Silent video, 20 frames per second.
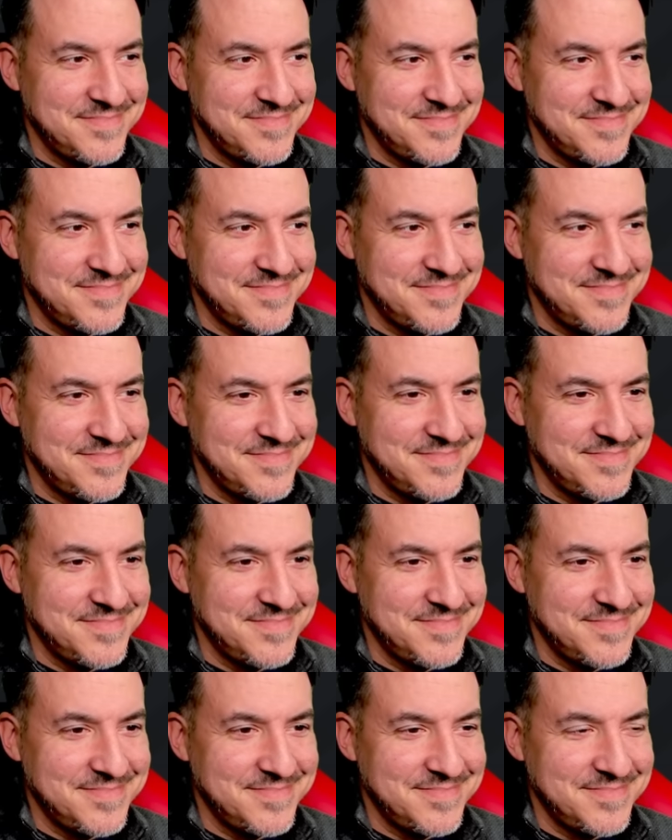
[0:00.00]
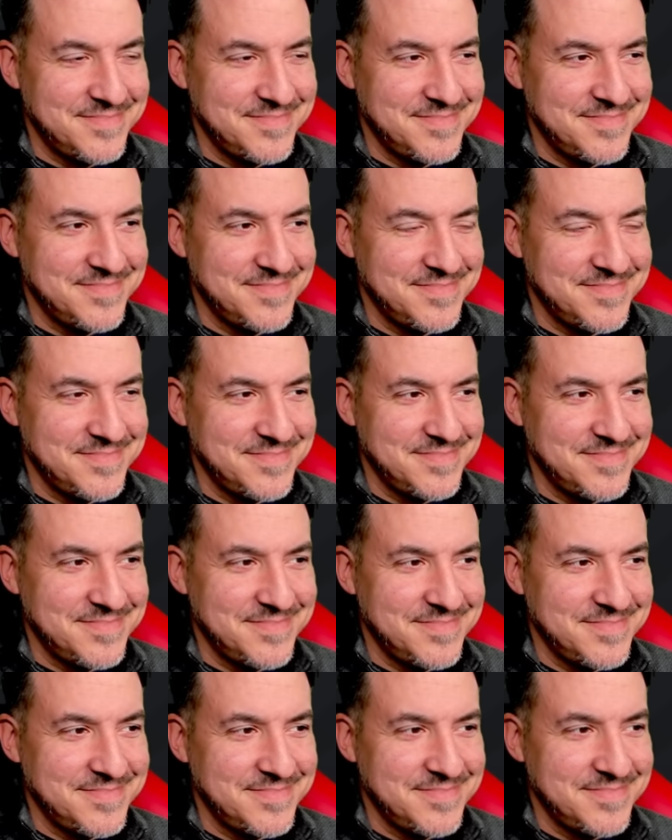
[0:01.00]

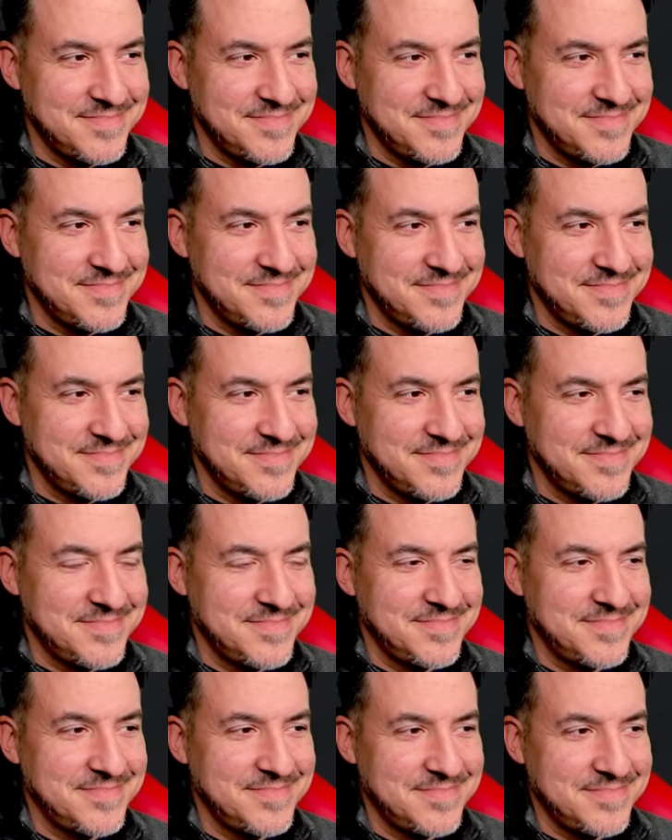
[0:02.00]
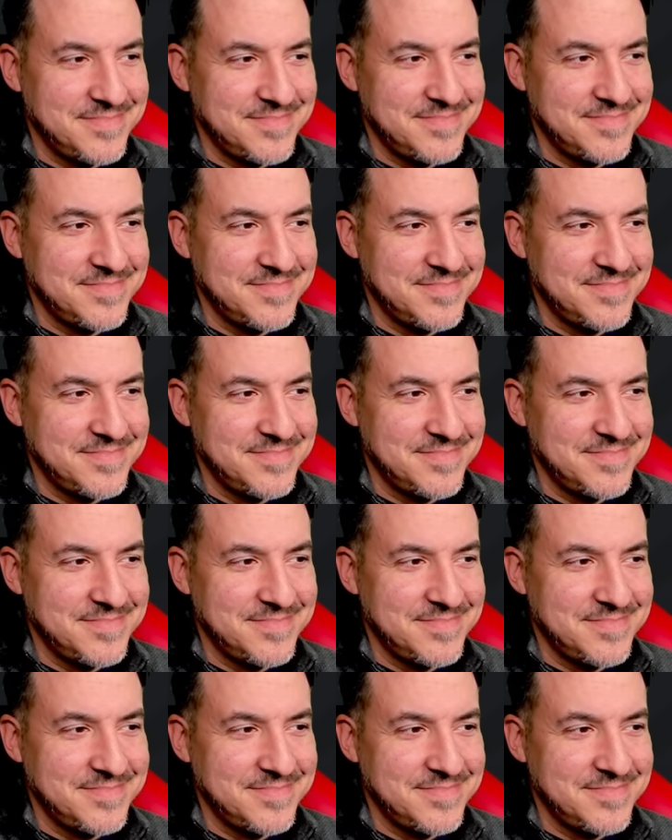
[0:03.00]
This person isn't speaking.